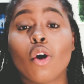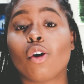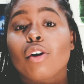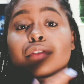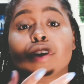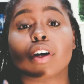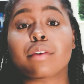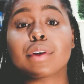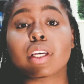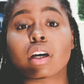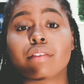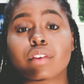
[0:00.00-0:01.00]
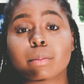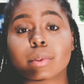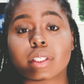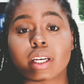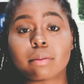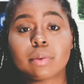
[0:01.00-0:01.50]
or if you're not really comfortable
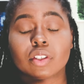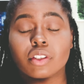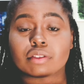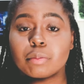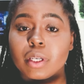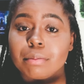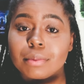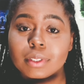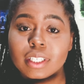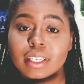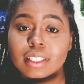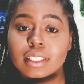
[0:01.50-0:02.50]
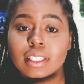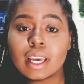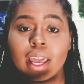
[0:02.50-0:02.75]
taking pictures of people yet.